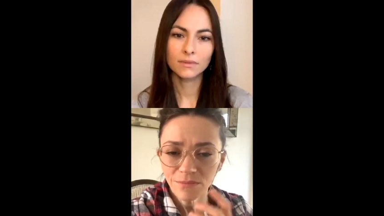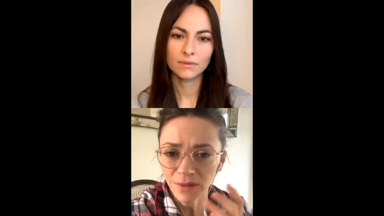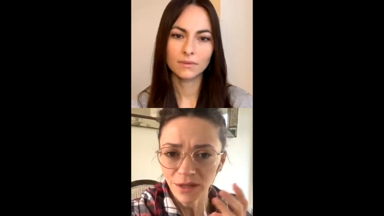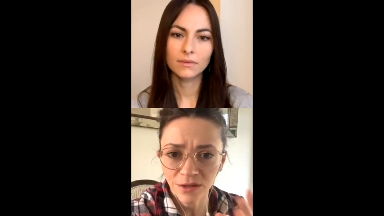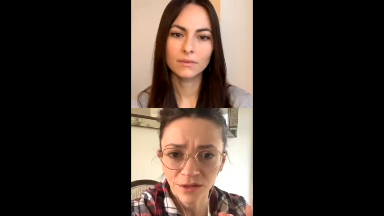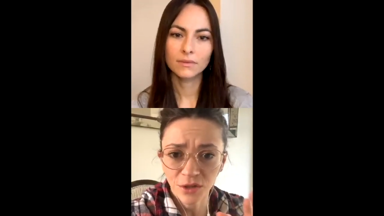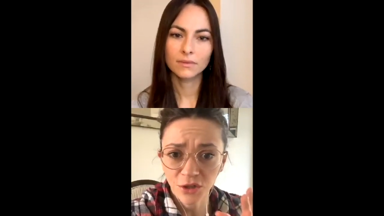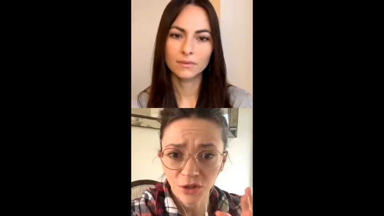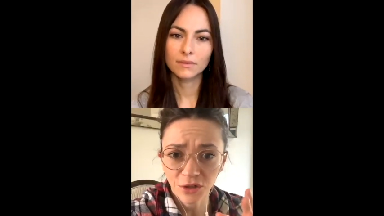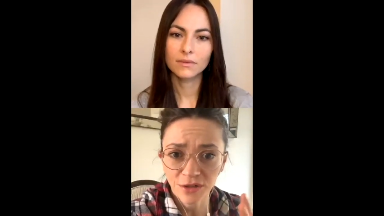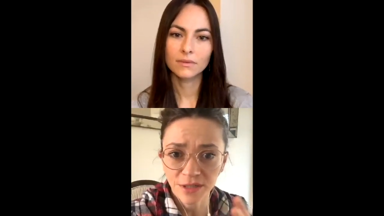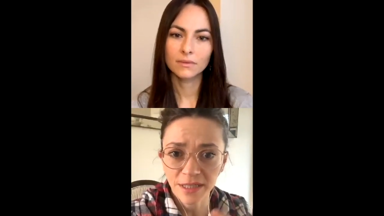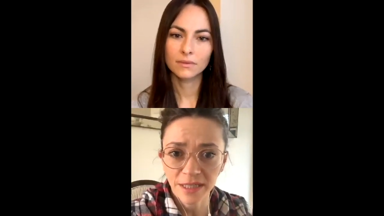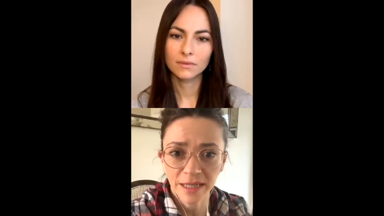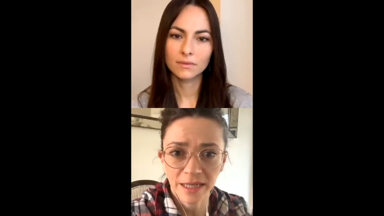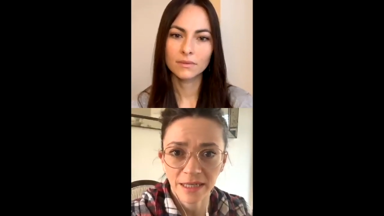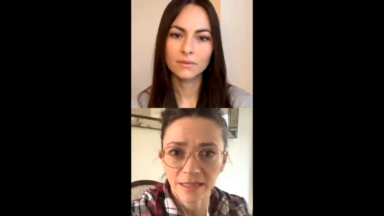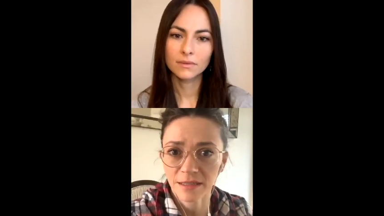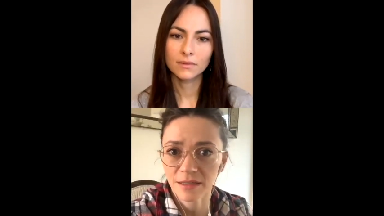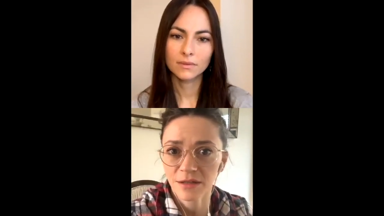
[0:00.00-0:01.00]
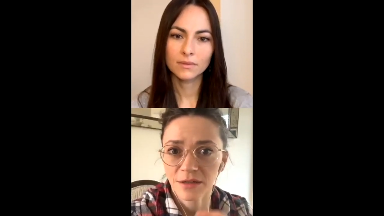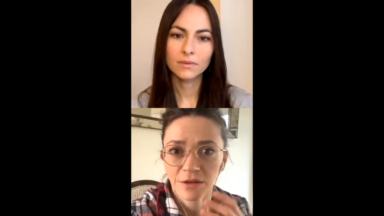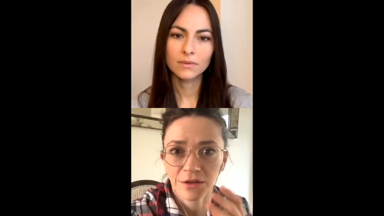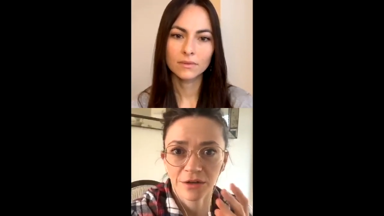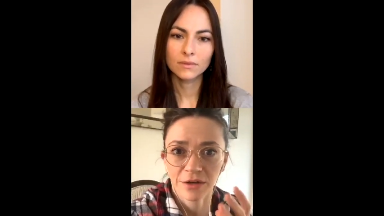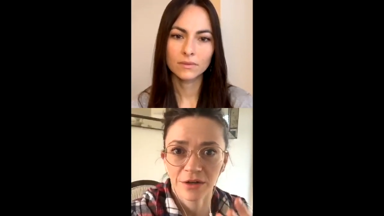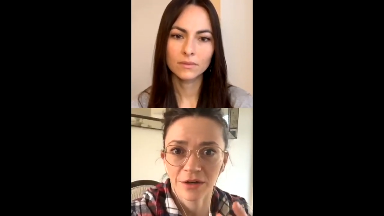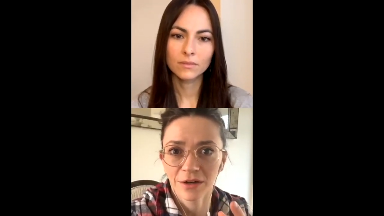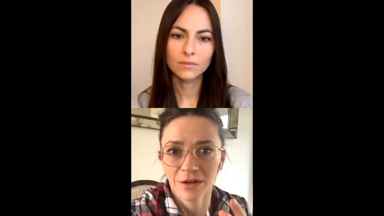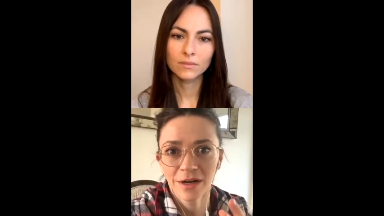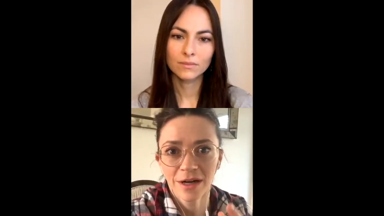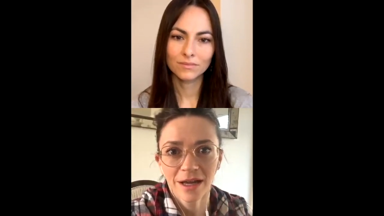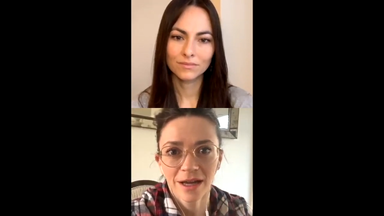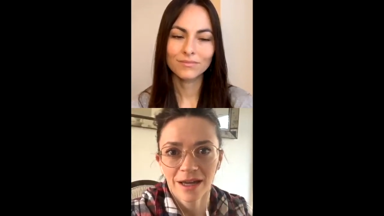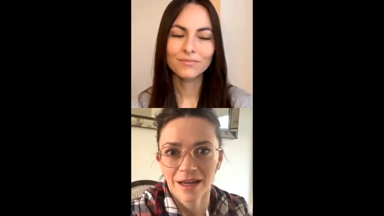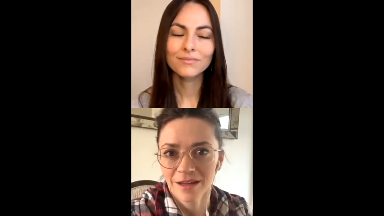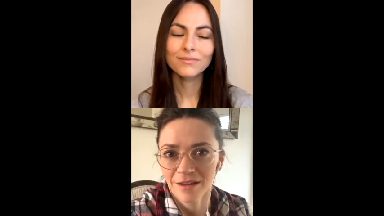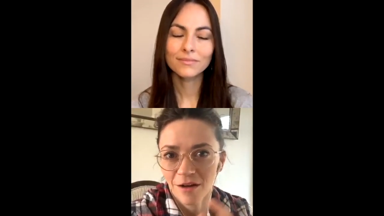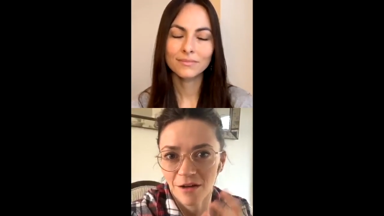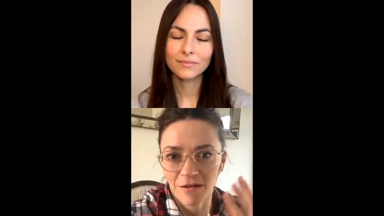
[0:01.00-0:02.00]
Speaker 1: Darci Kistler
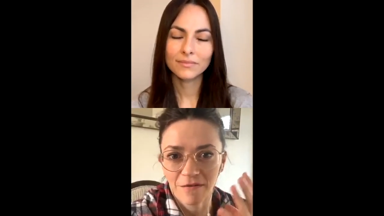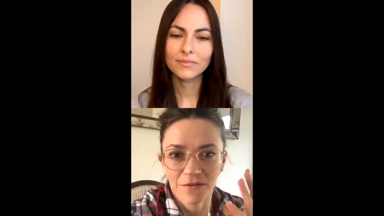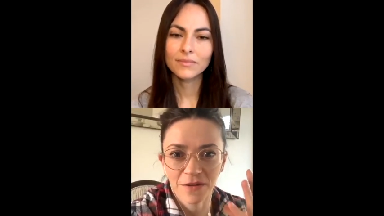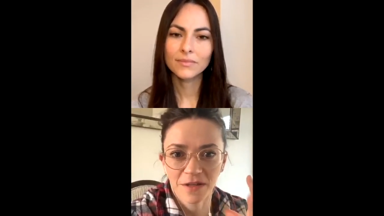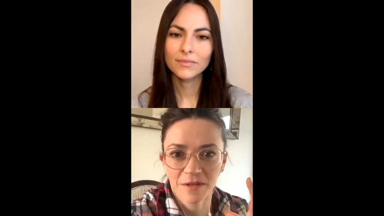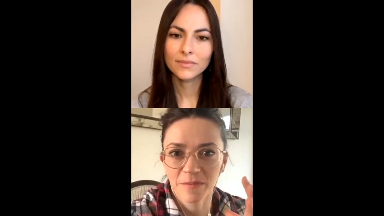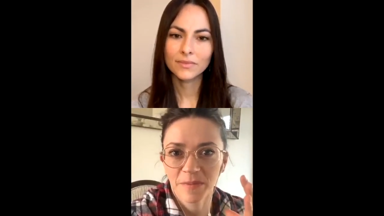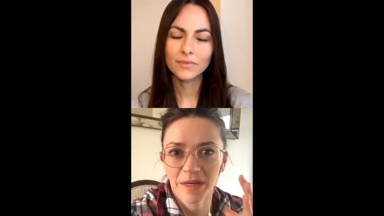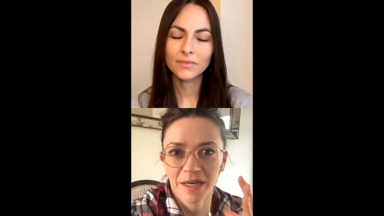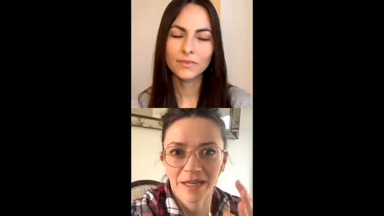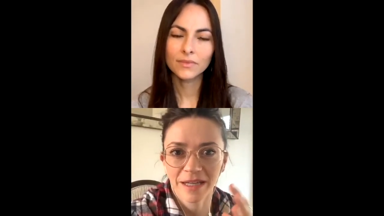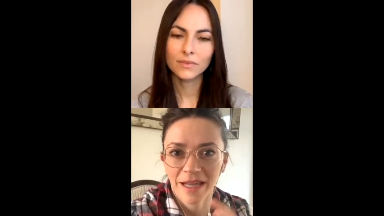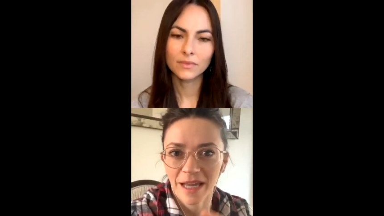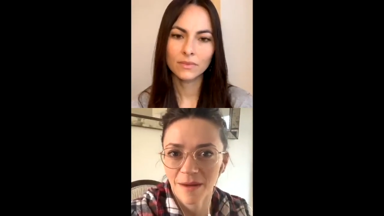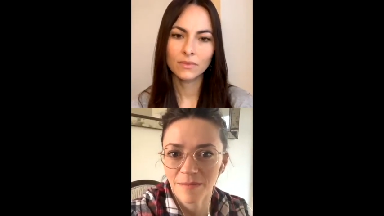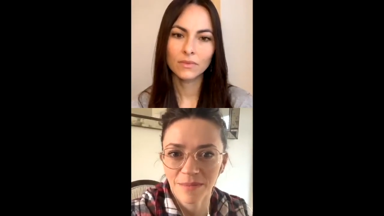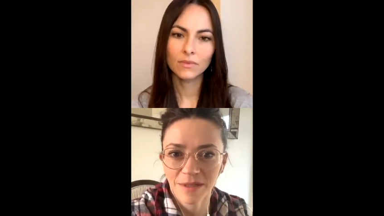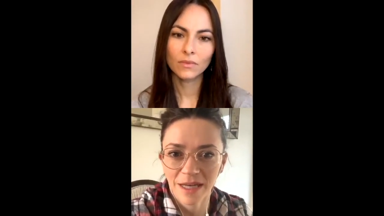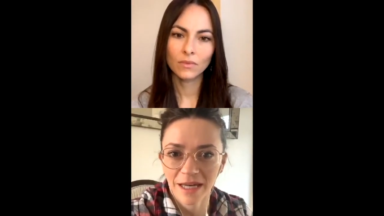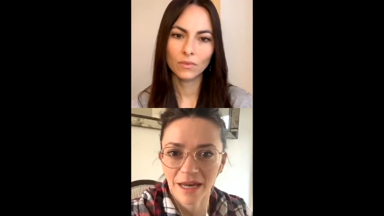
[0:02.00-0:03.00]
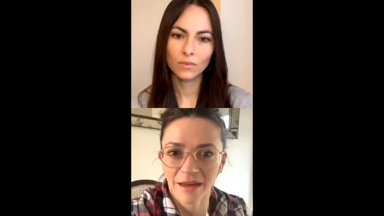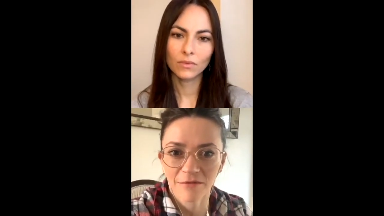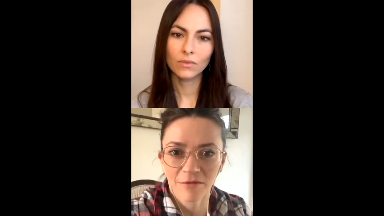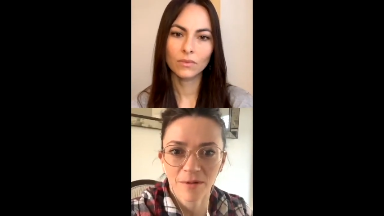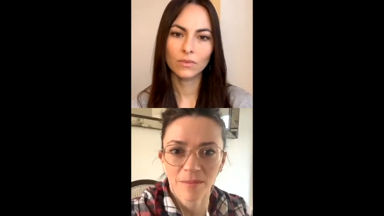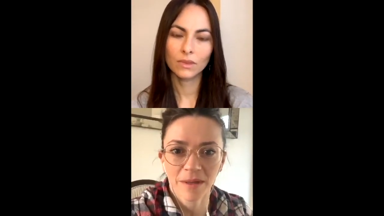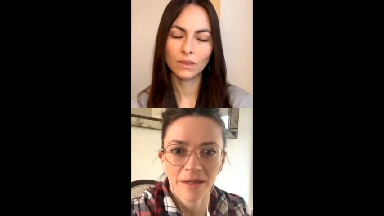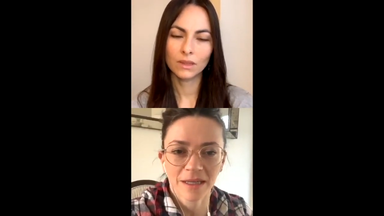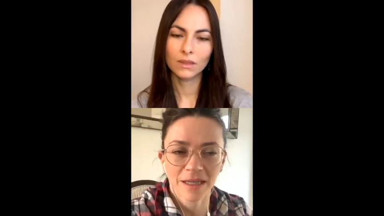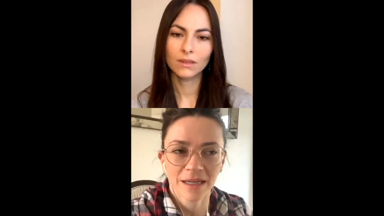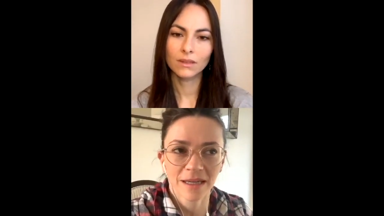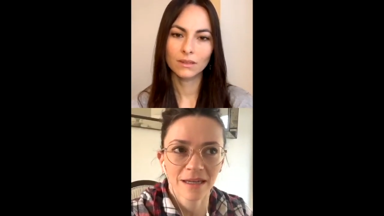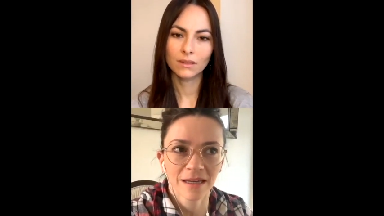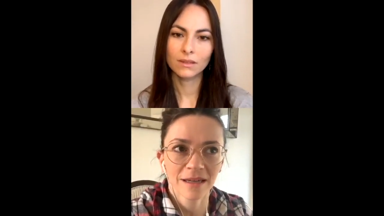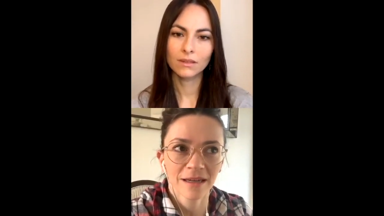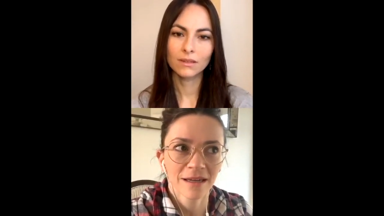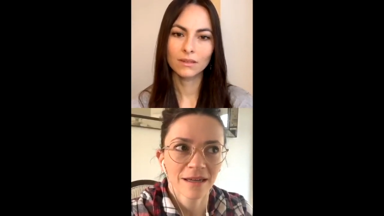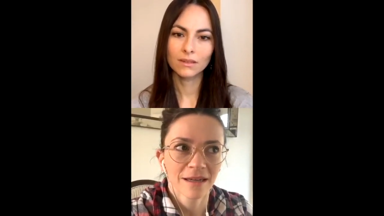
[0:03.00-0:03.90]
and all of these big names like everybody